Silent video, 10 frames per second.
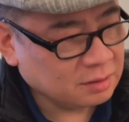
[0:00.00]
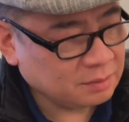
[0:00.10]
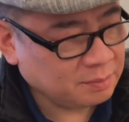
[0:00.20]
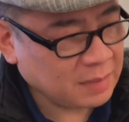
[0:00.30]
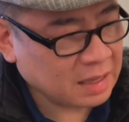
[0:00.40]

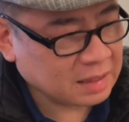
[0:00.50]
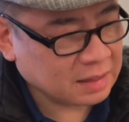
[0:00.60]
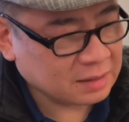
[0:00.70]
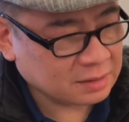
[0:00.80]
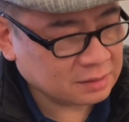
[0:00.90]
make
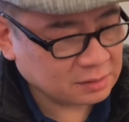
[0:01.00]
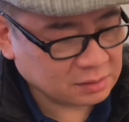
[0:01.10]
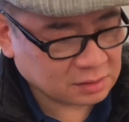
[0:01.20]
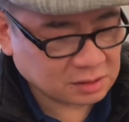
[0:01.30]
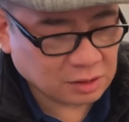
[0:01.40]
it
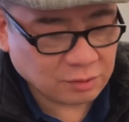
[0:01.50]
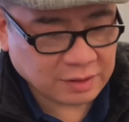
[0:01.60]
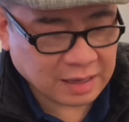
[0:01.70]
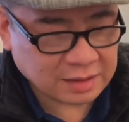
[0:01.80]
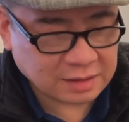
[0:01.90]
so
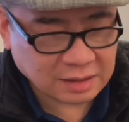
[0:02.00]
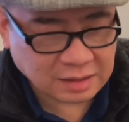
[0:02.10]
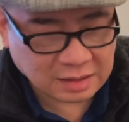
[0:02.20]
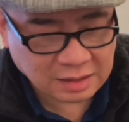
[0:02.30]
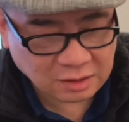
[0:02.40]
that
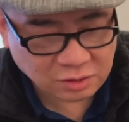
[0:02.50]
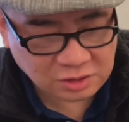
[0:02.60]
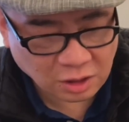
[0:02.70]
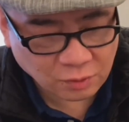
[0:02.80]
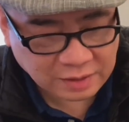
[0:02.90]
it
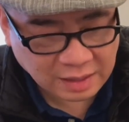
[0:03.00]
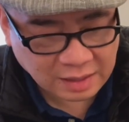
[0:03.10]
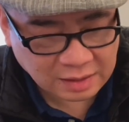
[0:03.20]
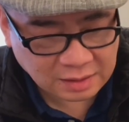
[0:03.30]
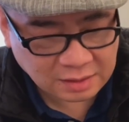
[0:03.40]
looks
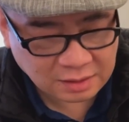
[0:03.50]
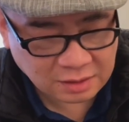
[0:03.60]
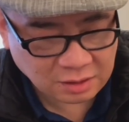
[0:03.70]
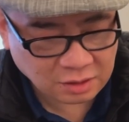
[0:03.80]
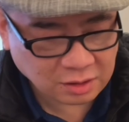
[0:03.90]
okay.
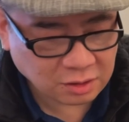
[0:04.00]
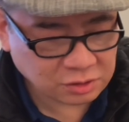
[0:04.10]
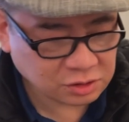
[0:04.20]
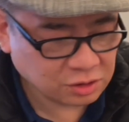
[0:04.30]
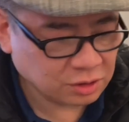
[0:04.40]
It
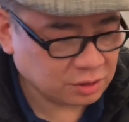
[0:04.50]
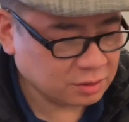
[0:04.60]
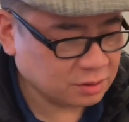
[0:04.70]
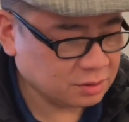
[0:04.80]
looks good